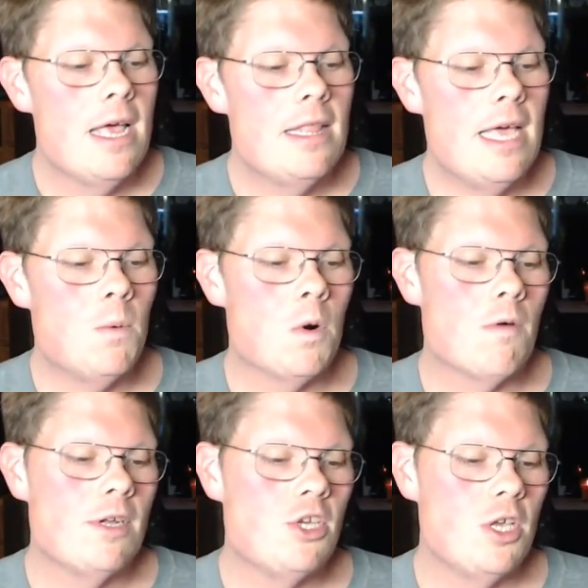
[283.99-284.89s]
They were
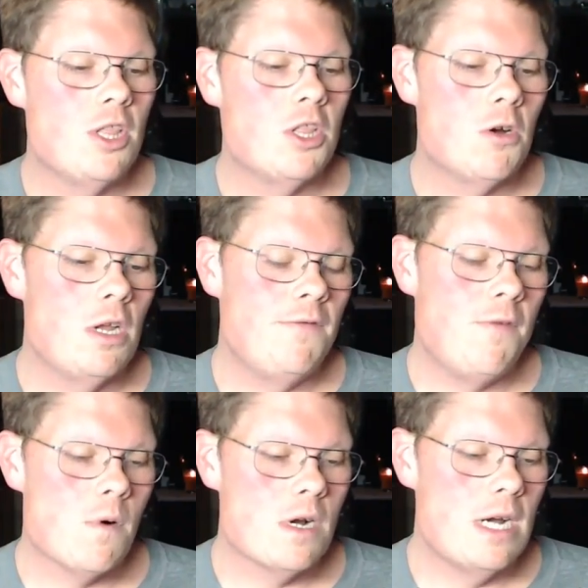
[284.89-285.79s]
originally
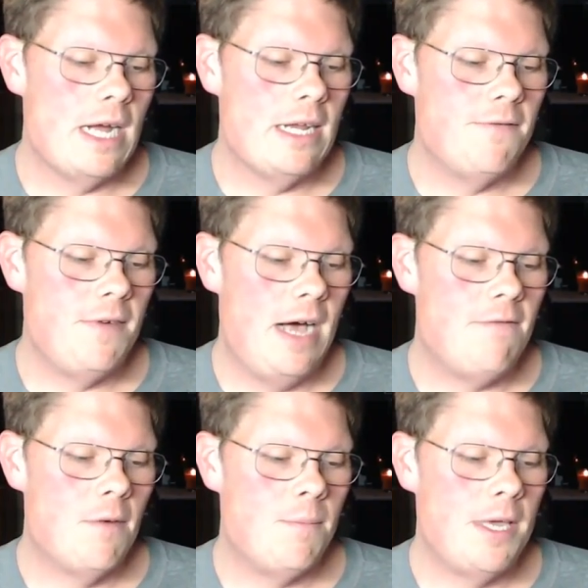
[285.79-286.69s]

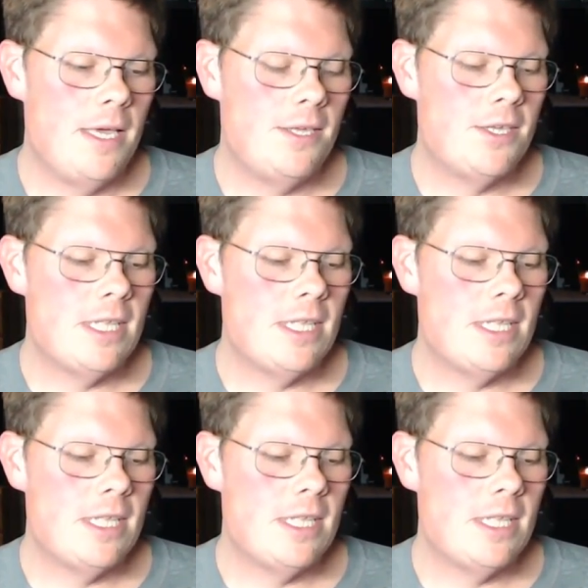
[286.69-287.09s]
$34.95 a piece.